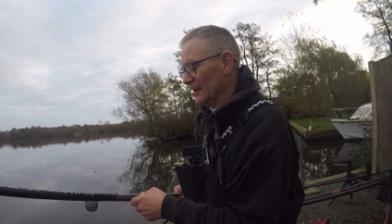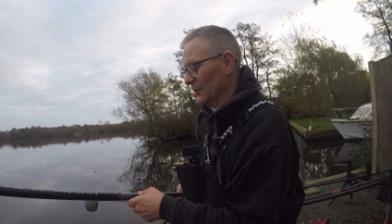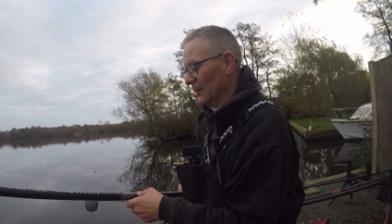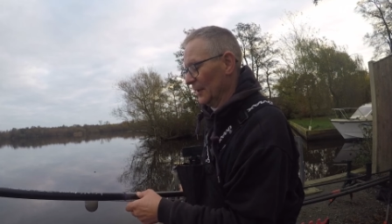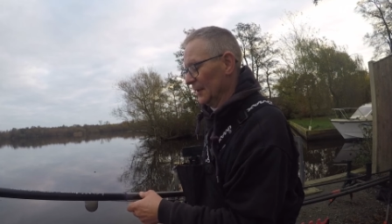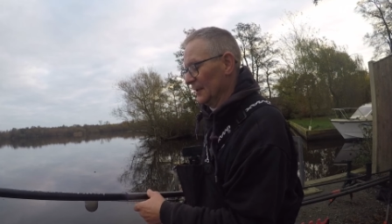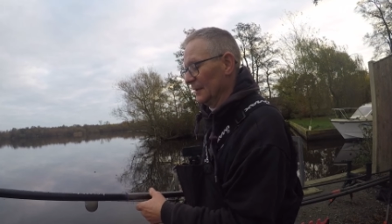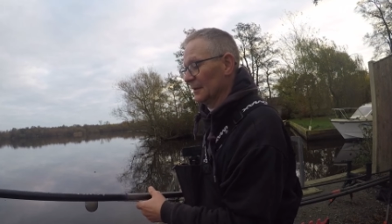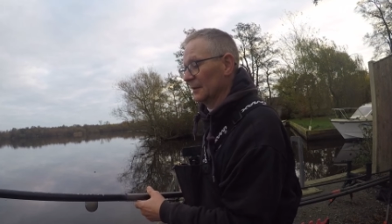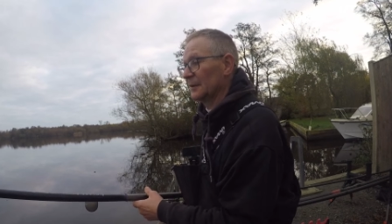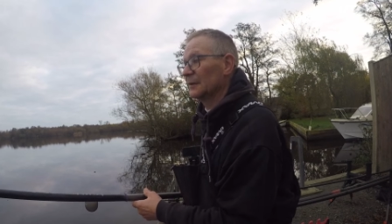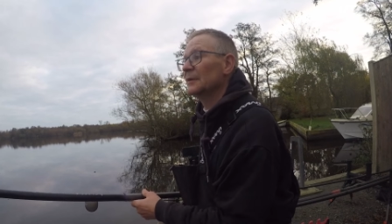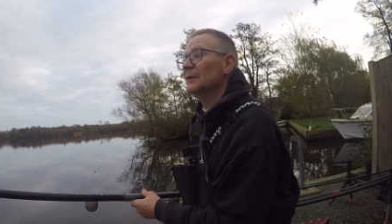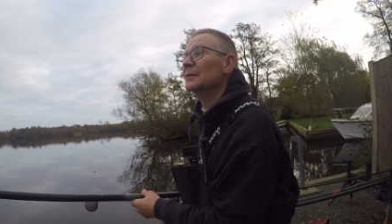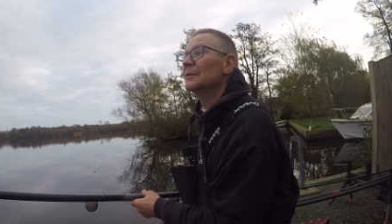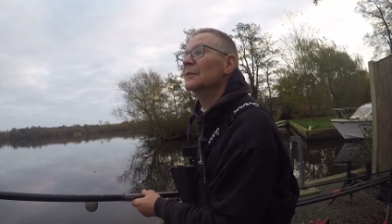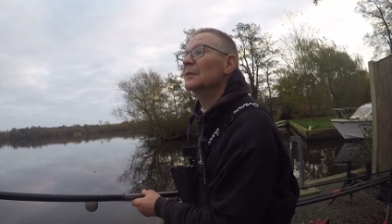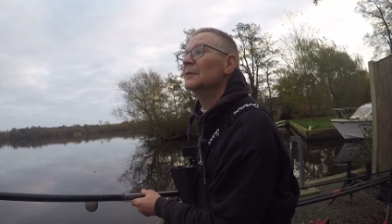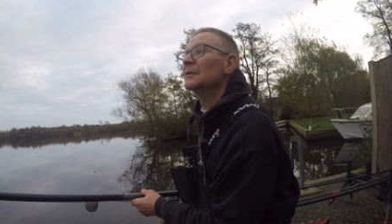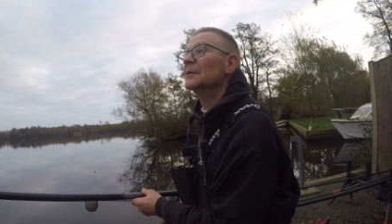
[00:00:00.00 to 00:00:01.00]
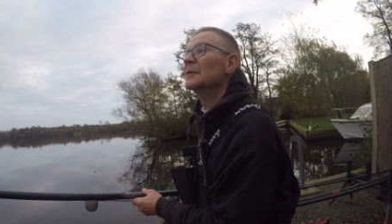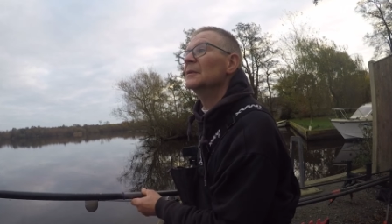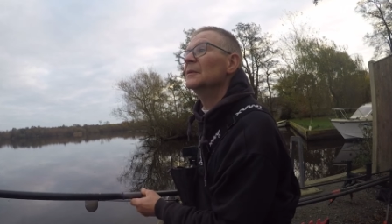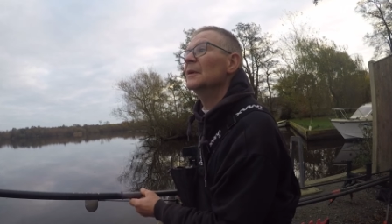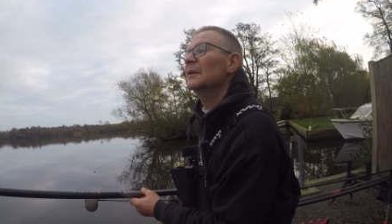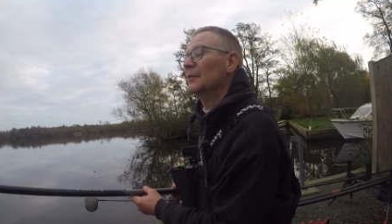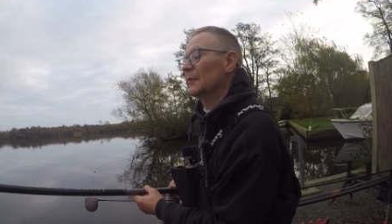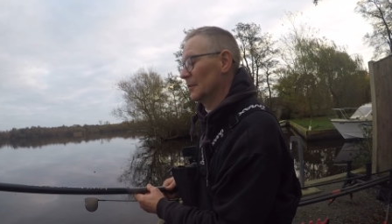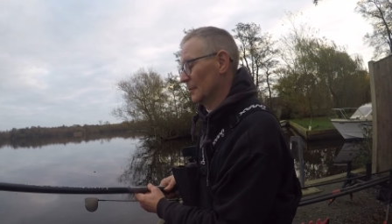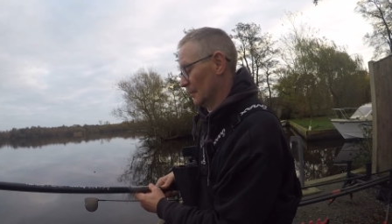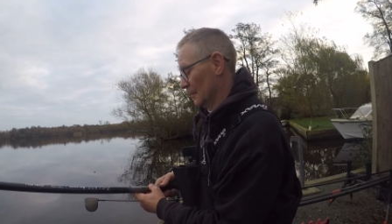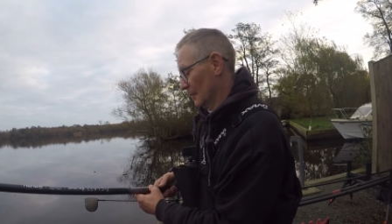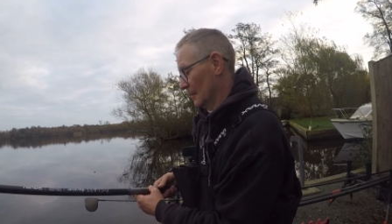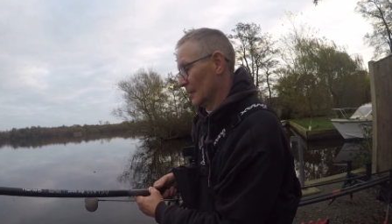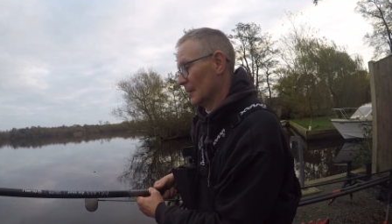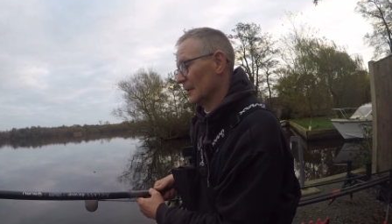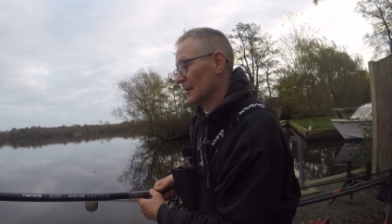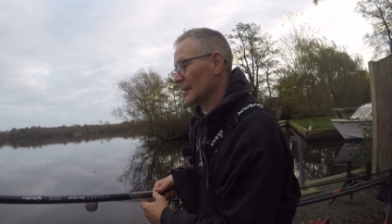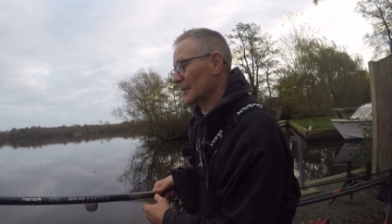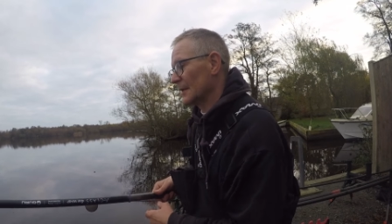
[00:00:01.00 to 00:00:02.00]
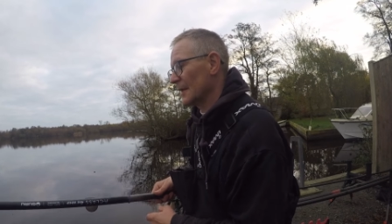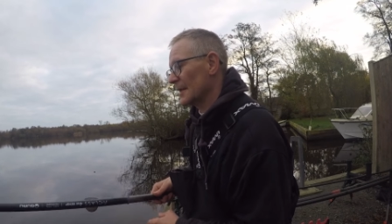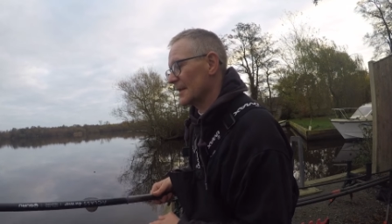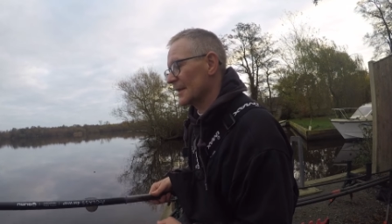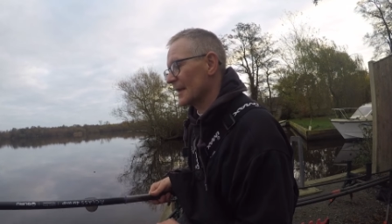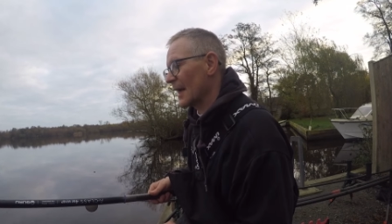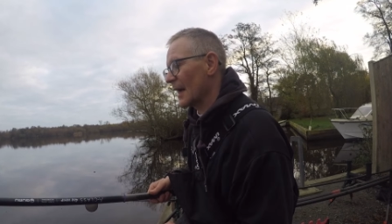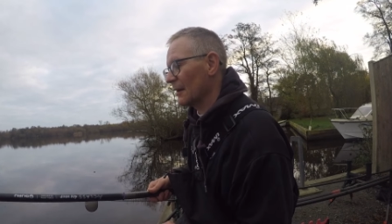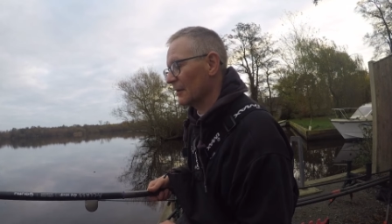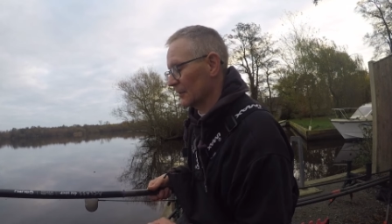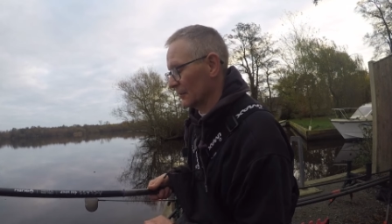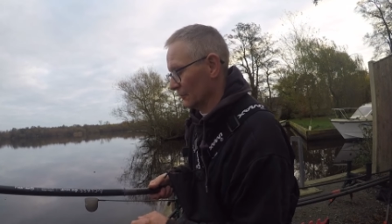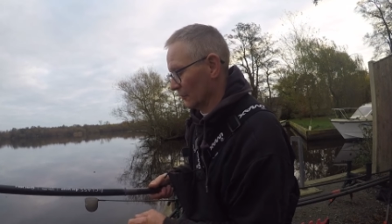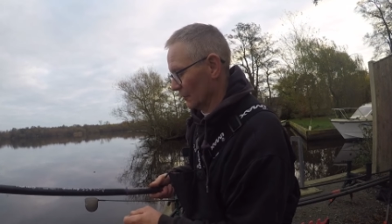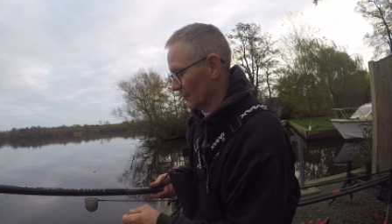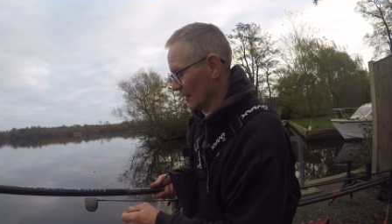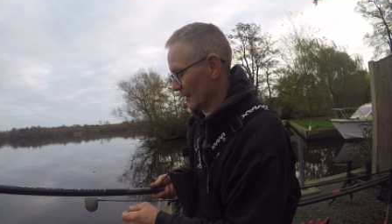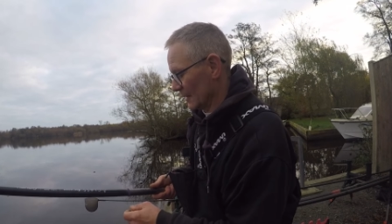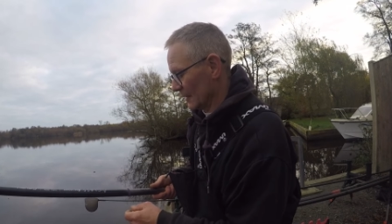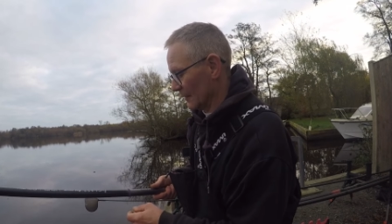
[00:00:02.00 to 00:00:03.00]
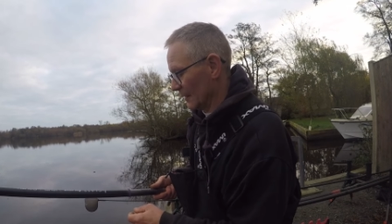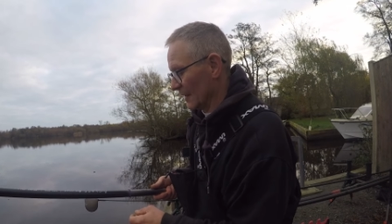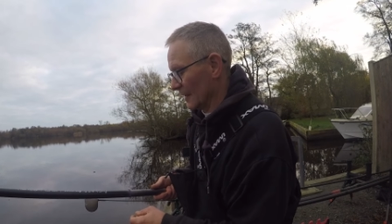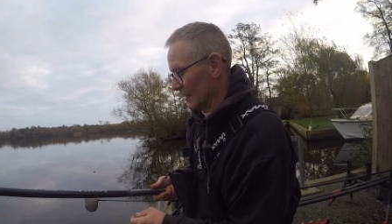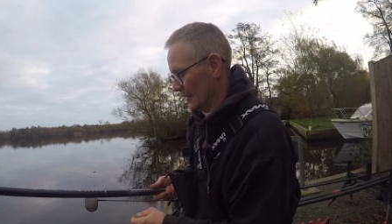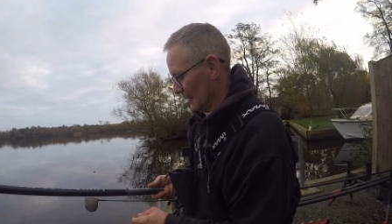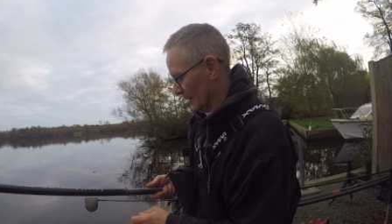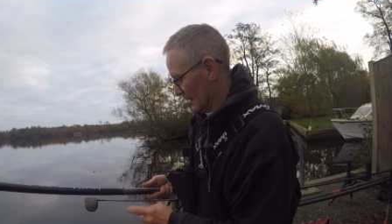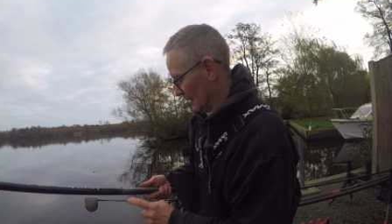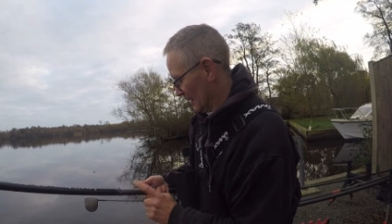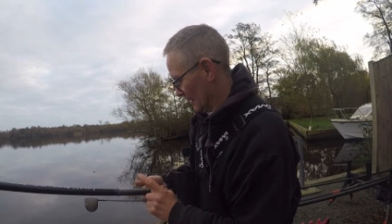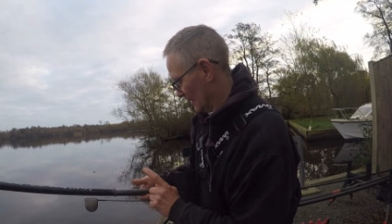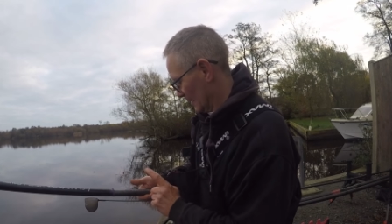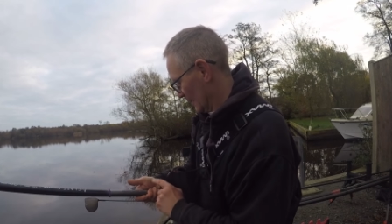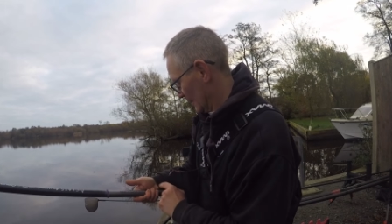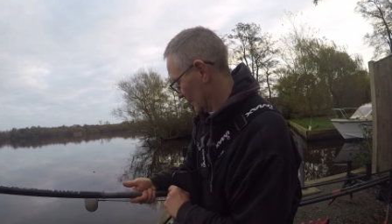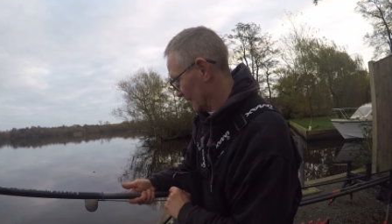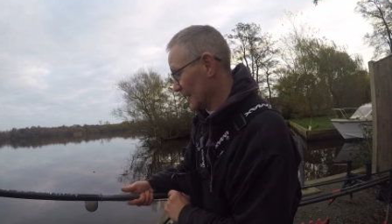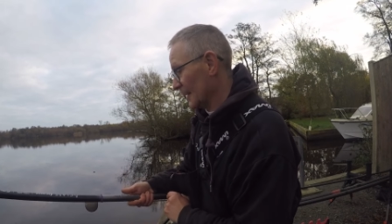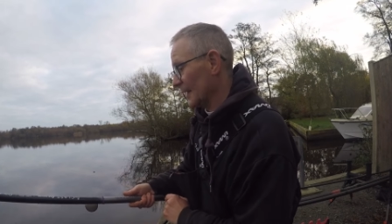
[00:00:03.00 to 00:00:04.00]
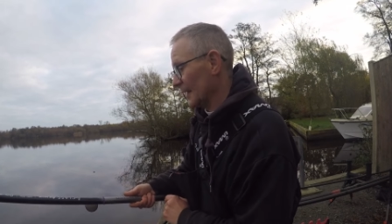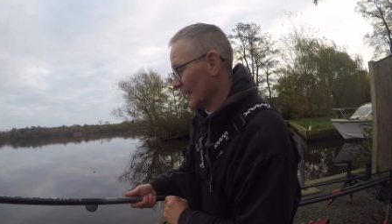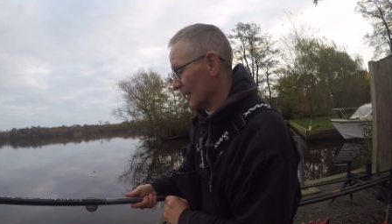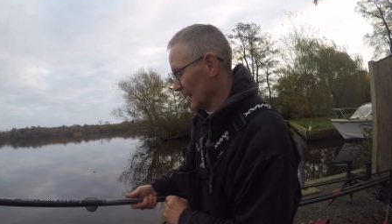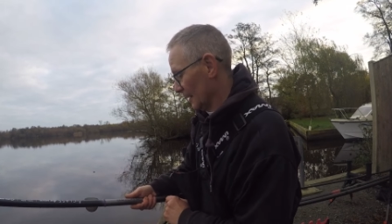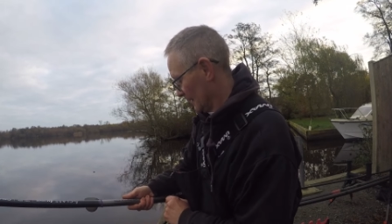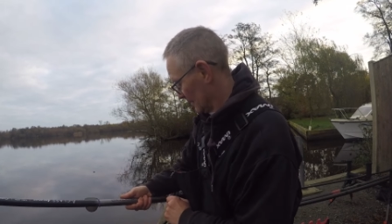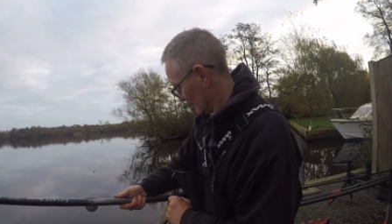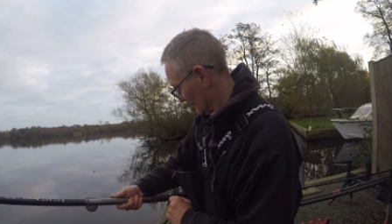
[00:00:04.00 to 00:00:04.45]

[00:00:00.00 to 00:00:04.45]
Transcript: quid with a discount and all the rest of it. There's the